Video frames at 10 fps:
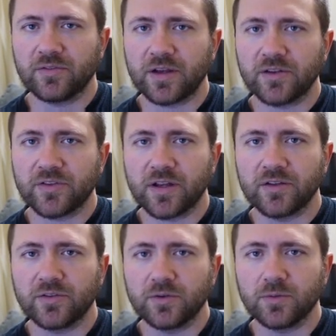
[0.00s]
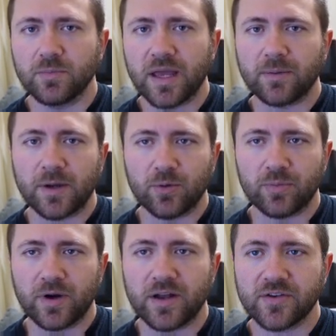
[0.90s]
I decided to make my own
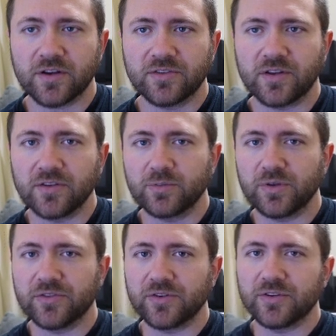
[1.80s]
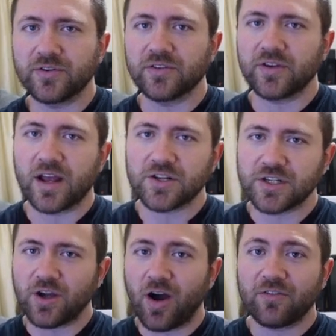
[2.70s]
project since Blizzard doesn't
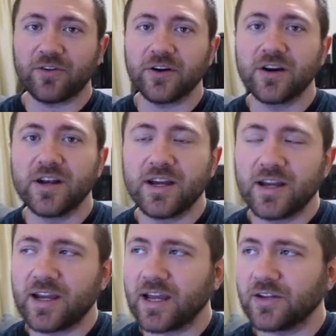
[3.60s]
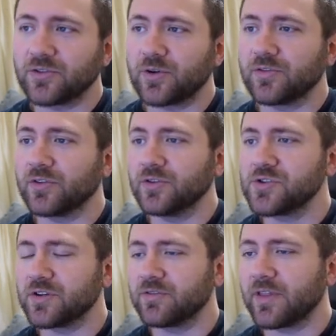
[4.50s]
actually offer any sort of
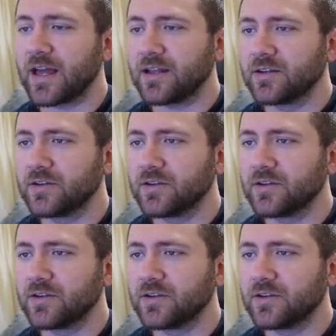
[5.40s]
solution for that.